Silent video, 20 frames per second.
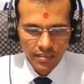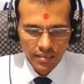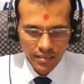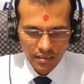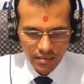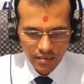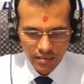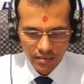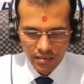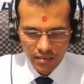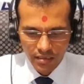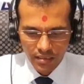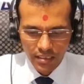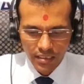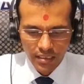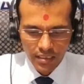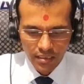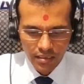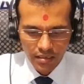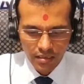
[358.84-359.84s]
the
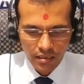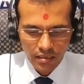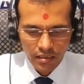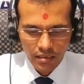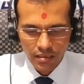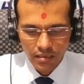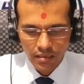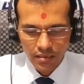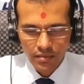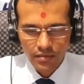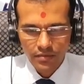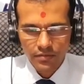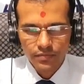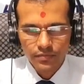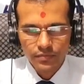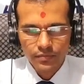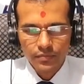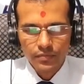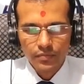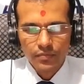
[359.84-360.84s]
key country,
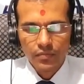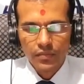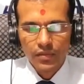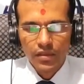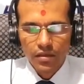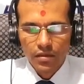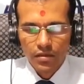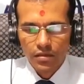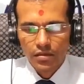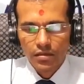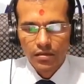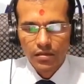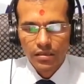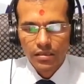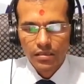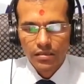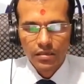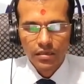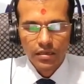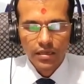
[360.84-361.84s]

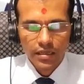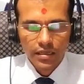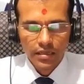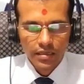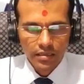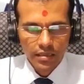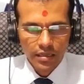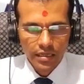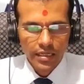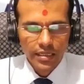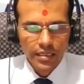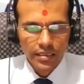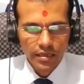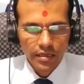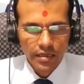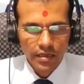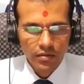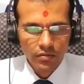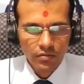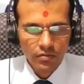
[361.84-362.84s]
right, and I
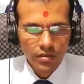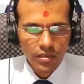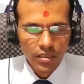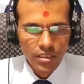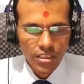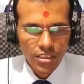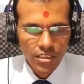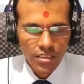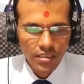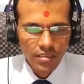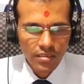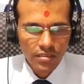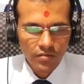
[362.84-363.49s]
have Ajay